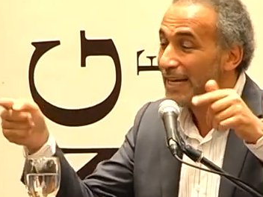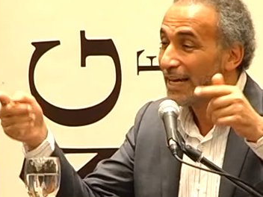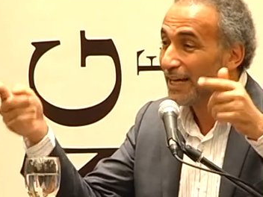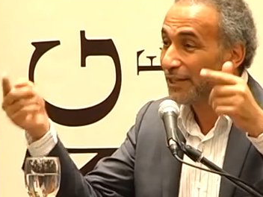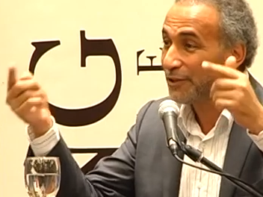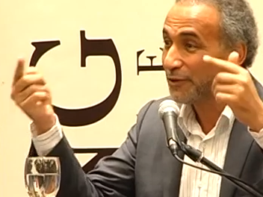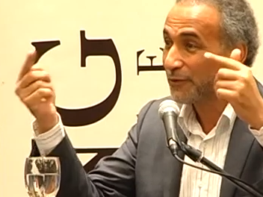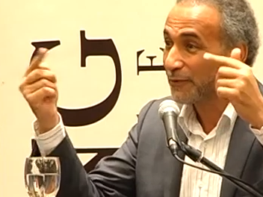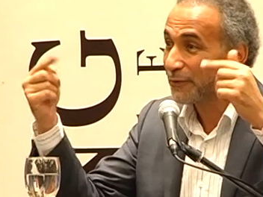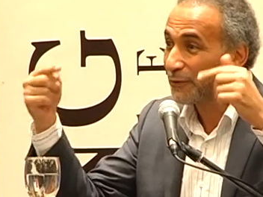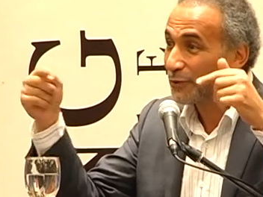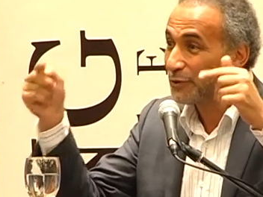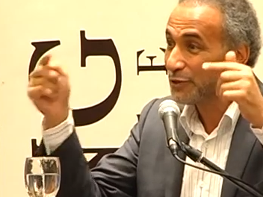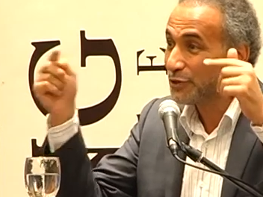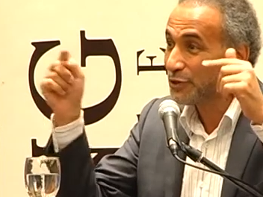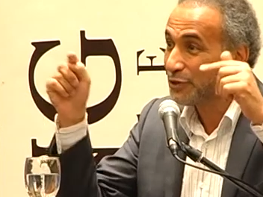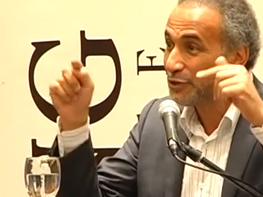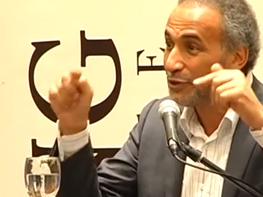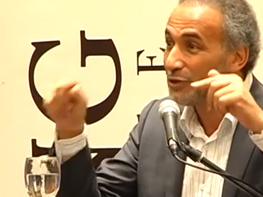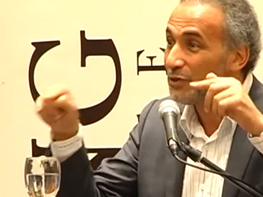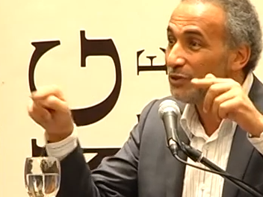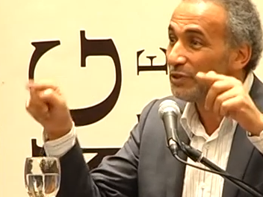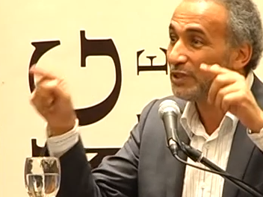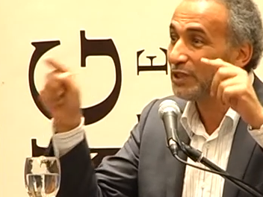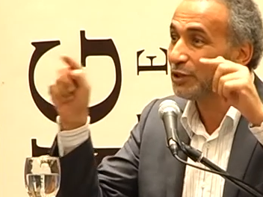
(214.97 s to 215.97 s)
and the first
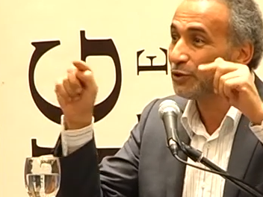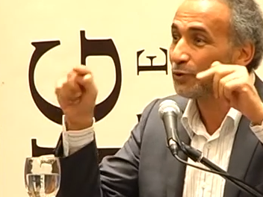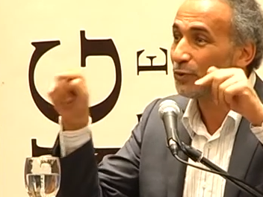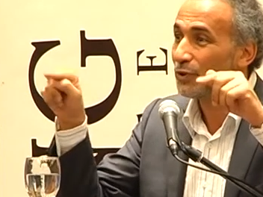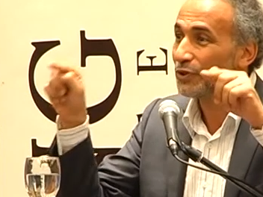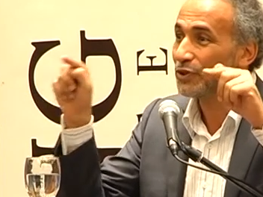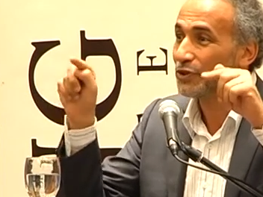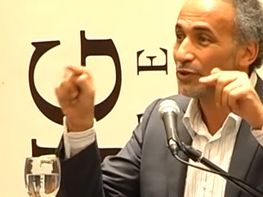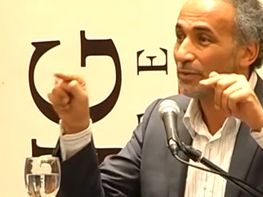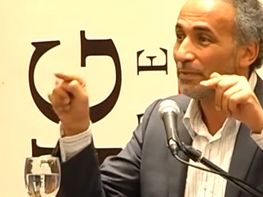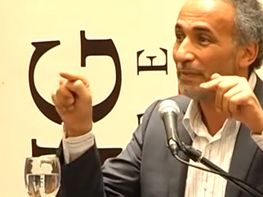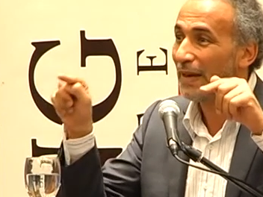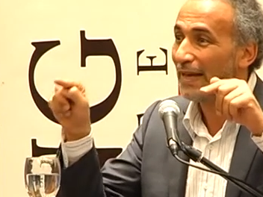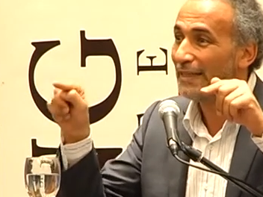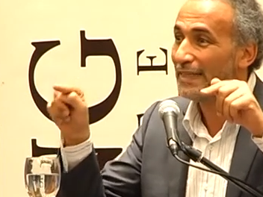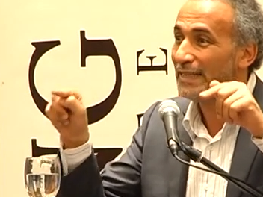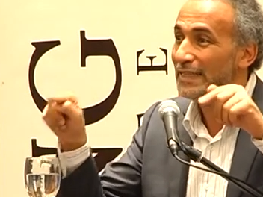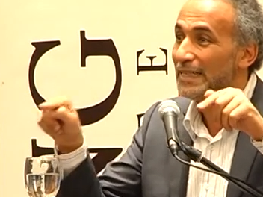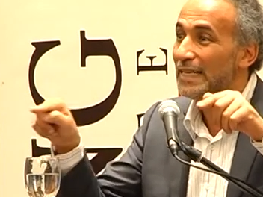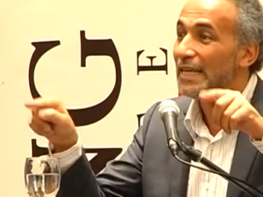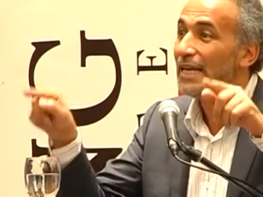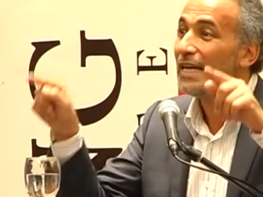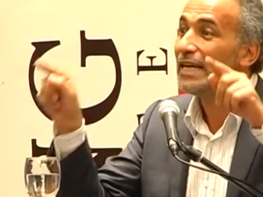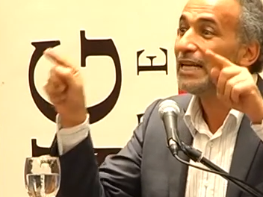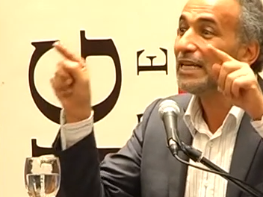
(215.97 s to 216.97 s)
duty towards
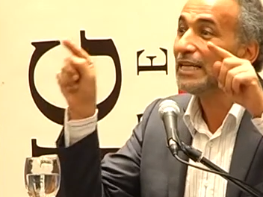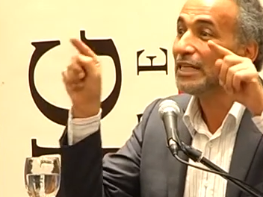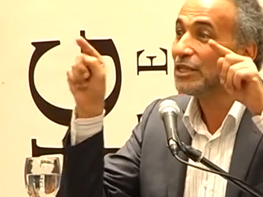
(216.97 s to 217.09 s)
humanity